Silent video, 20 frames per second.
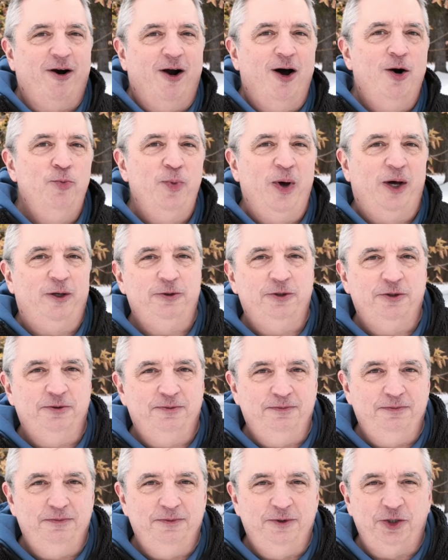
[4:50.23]
Unwelt
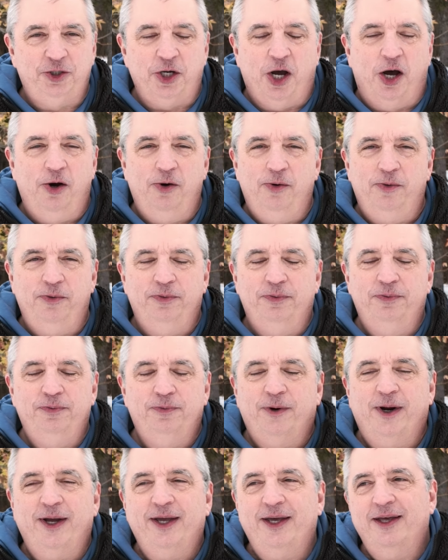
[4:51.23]
show,
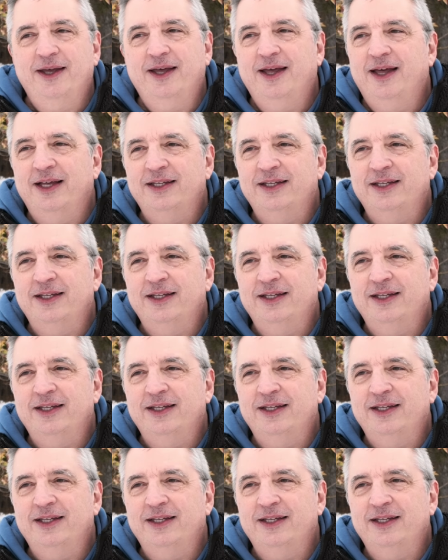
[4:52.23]
right?